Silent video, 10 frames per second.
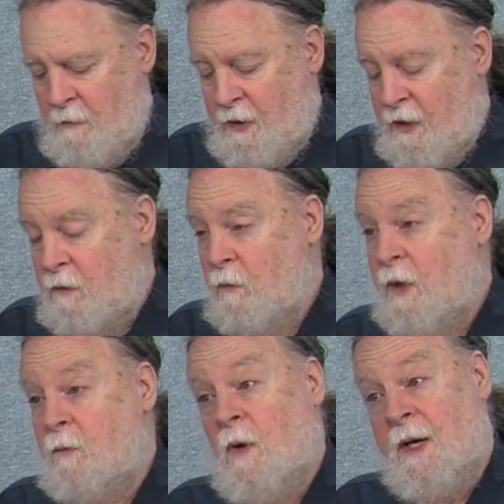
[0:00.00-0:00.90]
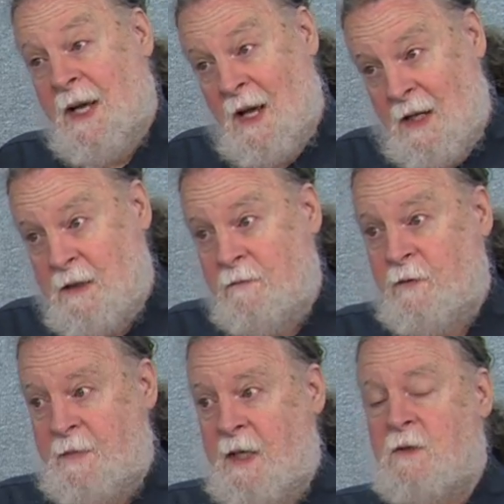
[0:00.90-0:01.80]
but went on
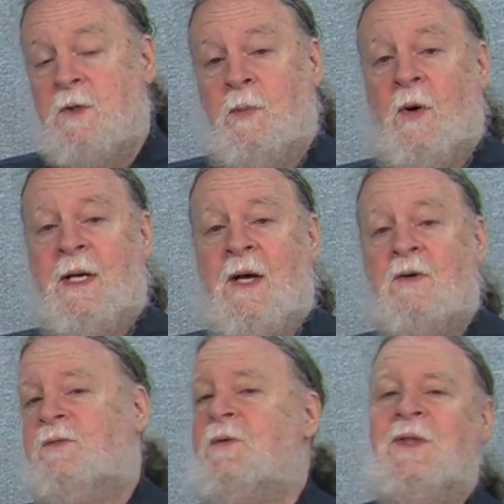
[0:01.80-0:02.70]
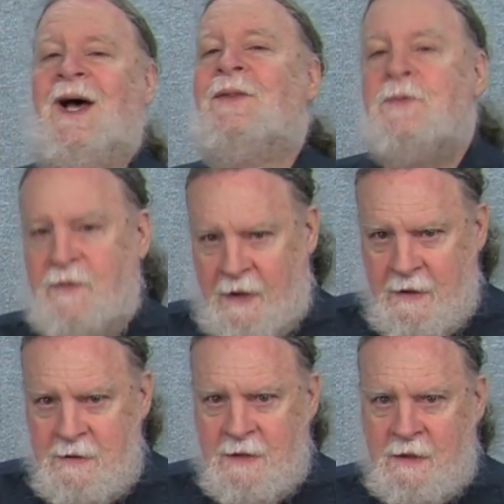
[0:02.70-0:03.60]
from there to point out a few of the other
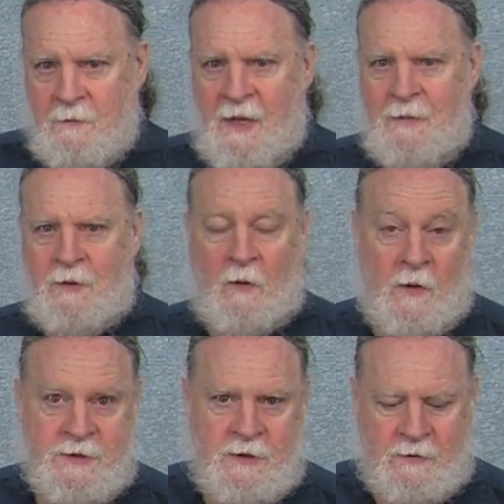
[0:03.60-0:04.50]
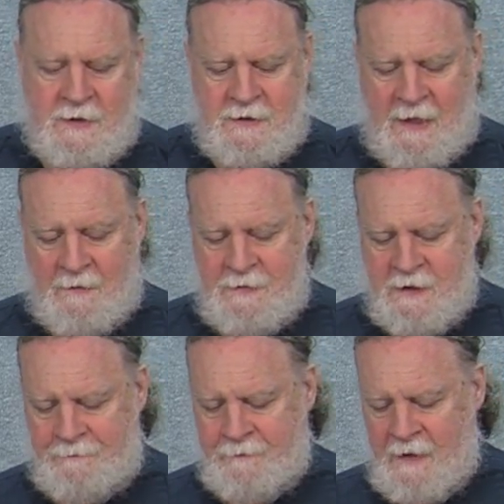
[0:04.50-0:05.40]
things that the Bible also
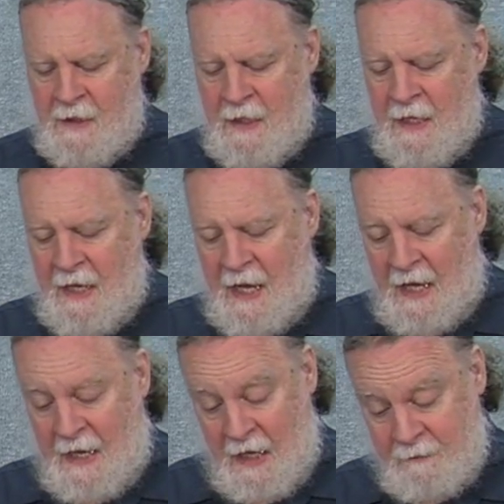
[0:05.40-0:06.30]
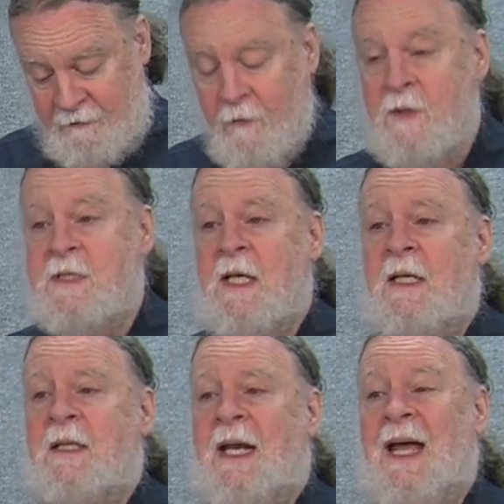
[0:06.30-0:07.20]
condemns. Uh, and before
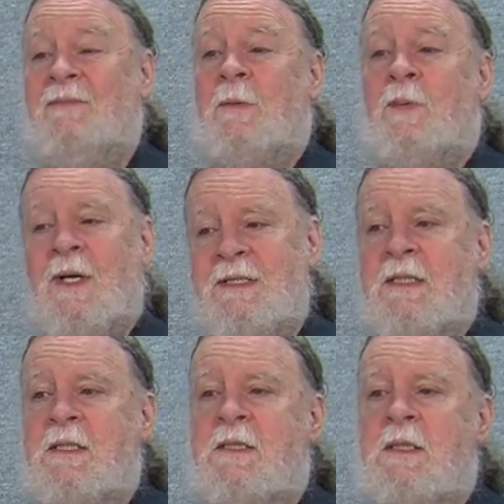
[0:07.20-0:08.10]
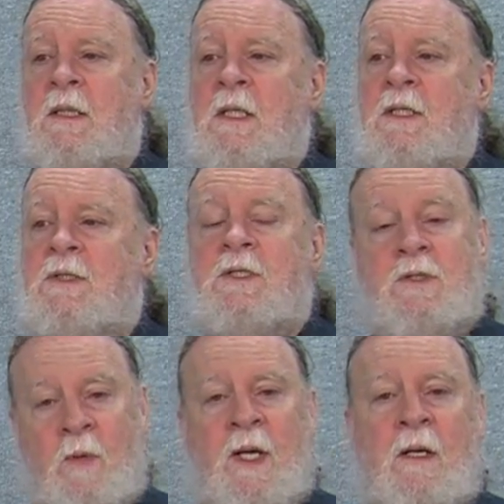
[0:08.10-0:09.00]
saying that having presidents
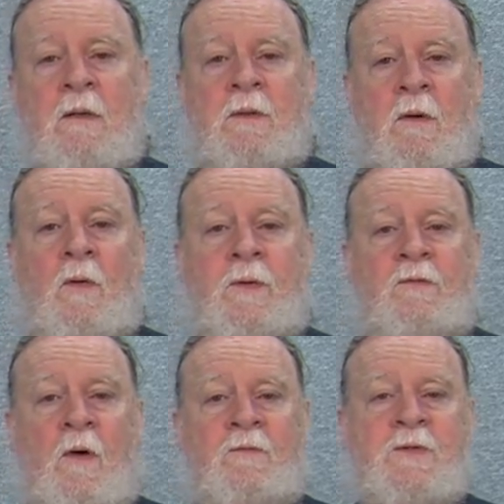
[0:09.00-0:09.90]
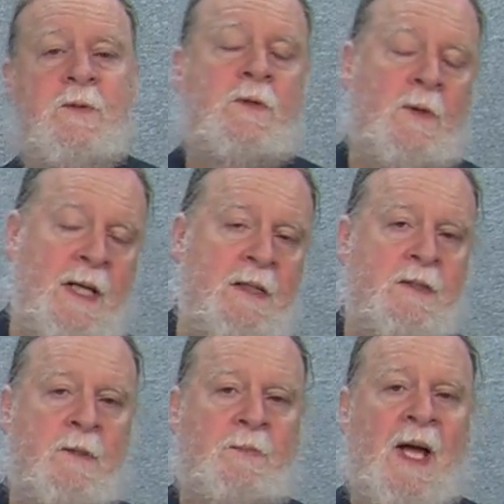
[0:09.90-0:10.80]
swear their oath of office with their hand
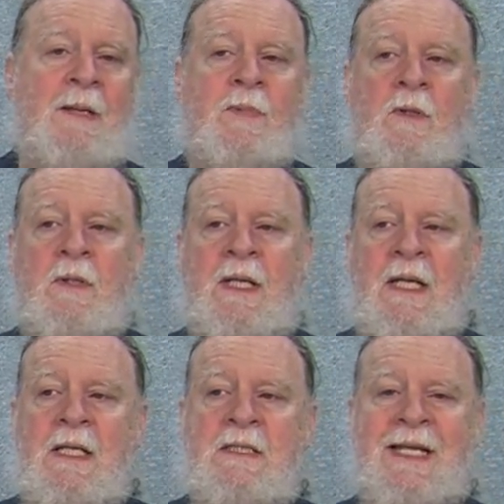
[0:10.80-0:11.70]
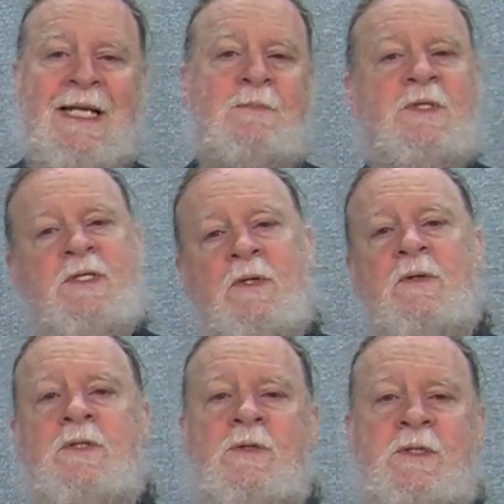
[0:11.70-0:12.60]
on the Bible is an
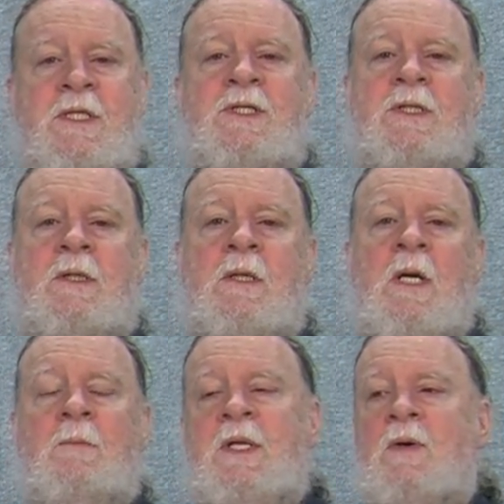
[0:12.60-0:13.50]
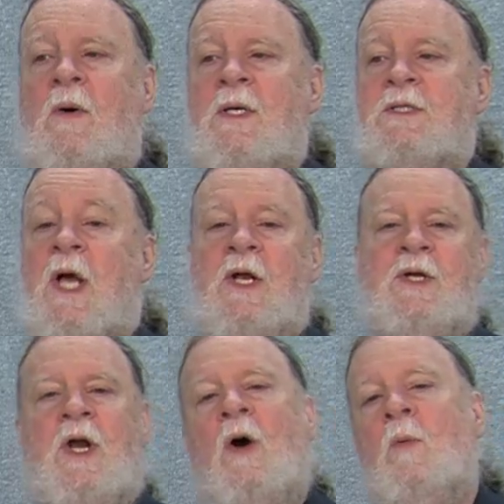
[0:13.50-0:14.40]
absurd tradition because
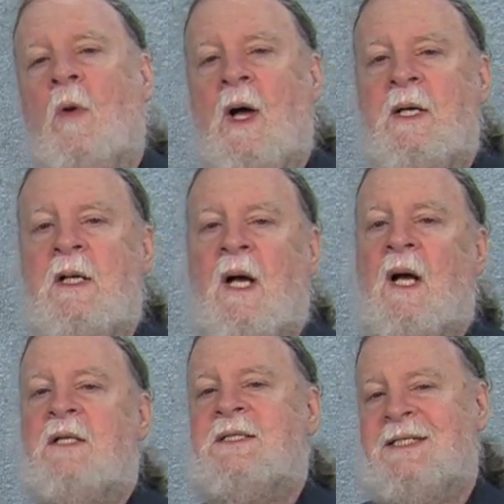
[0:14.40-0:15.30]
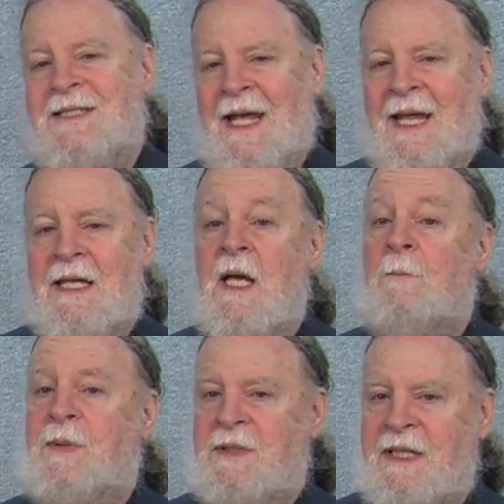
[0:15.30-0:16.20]
no one today
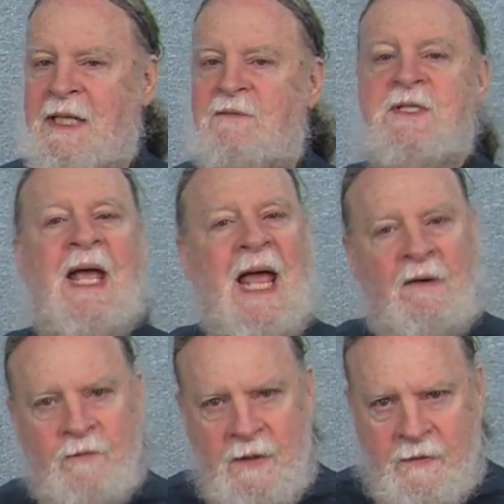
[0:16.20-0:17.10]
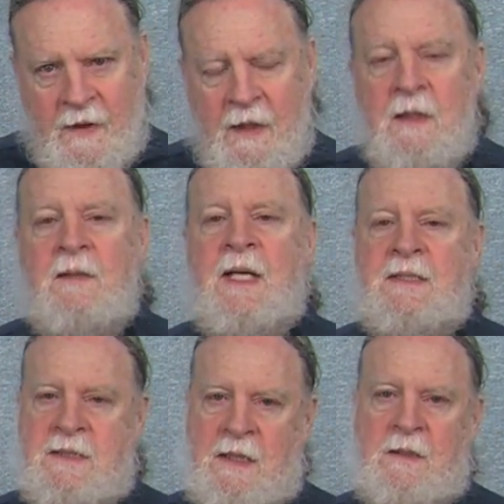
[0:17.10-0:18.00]
believes everything
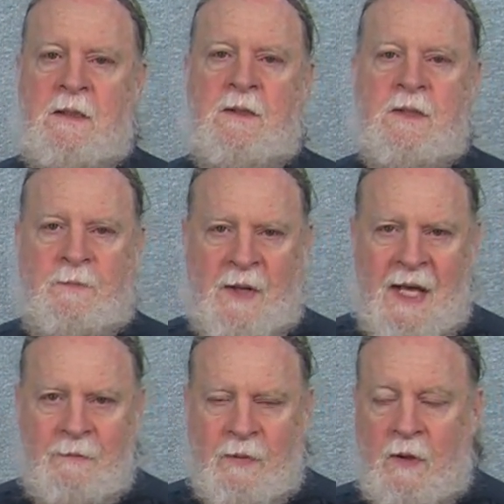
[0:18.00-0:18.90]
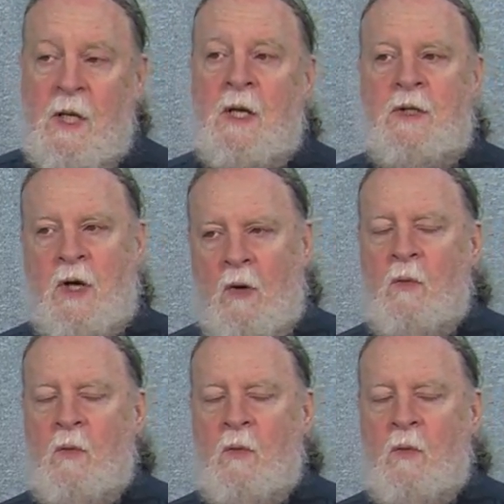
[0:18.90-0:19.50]
that's in the Bible. No